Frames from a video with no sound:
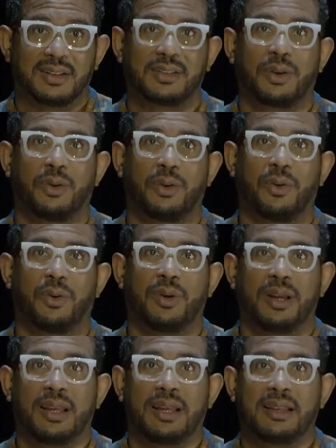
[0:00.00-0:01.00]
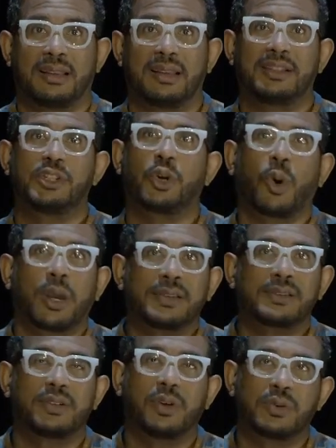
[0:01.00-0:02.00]
So the
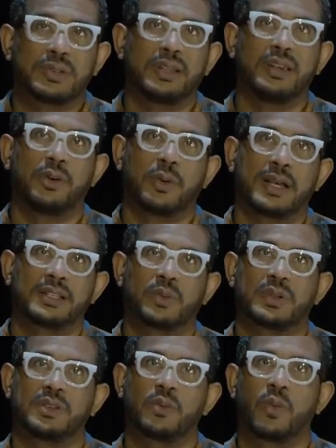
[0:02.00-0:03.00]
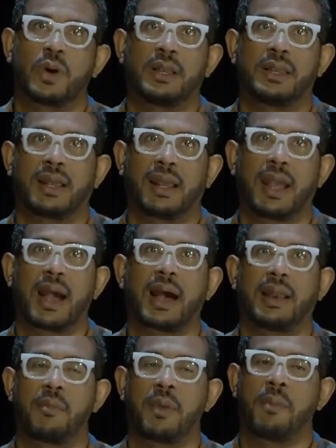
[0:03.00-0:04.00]
choice to go to the US wasn't one that I
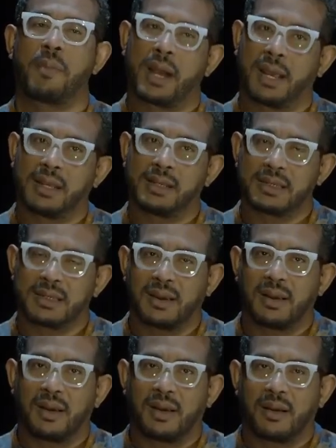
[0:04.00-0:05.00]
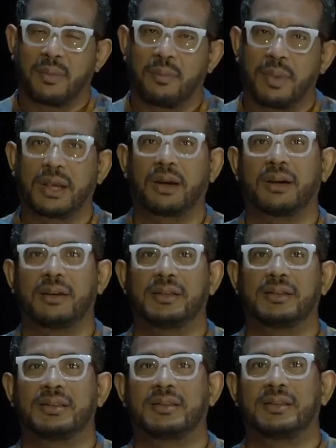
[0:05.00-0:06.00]
had in my mind
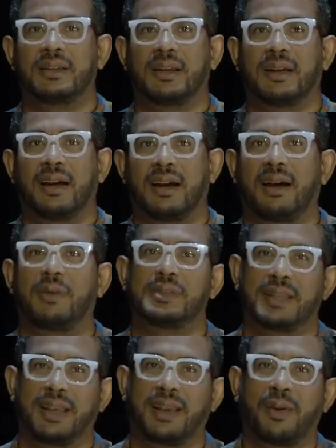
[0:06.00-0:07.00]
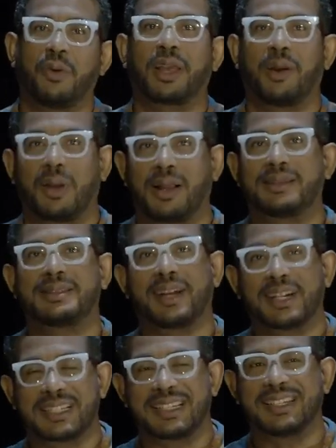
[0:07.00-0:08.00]
because I was thinking, okay, well, I
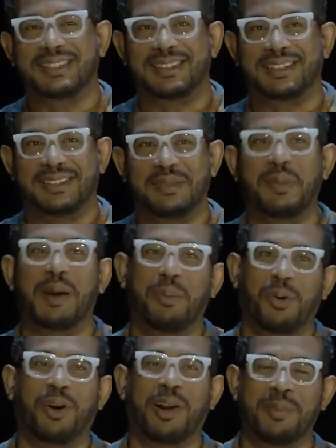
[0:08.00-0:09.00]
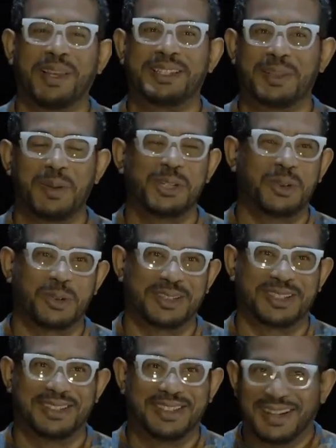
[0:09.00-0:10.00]
started later, my program needs to be
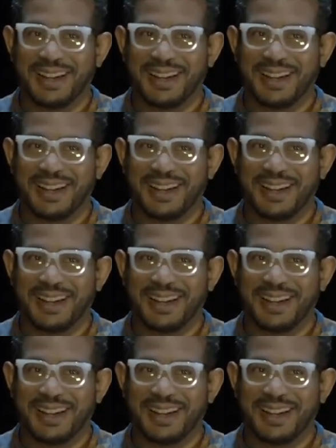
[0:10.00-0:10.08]
shorter.